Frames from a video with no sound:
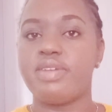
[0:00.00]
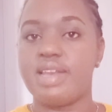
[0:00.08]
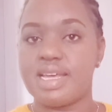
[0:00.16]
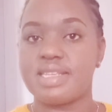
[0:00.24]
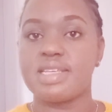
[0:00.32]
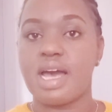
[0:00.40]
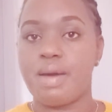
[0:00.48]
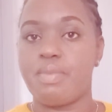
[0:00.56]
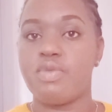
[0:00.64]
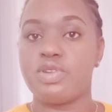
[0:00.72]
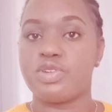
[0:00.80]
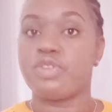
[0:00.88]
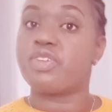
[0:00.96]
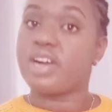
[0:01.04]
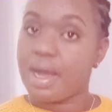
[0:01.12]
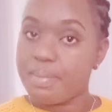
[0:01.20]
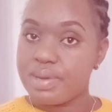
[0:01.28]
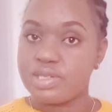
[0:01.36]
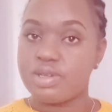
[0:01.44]
less amount of
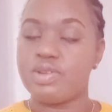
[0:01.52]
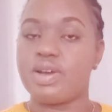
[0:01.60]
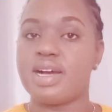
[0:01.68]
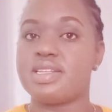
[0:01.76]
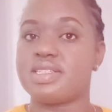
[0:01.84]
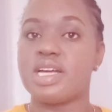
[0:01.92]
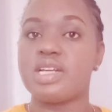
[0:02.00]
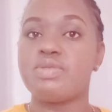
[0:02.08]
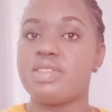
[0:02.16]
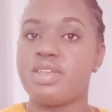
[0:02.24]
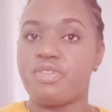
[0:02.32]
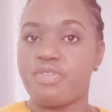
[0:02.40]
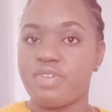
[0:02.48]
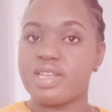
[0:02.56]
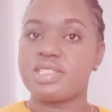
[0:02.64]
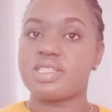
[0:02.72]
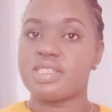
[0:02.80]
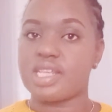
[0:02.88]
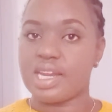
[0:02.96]
capital, you can start with the
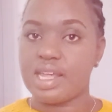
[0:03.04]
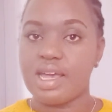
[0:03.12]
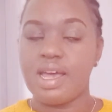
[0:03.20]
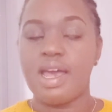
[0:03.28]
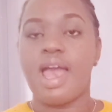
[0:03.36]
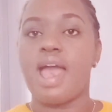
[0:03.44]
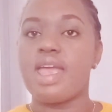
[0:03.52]
first three.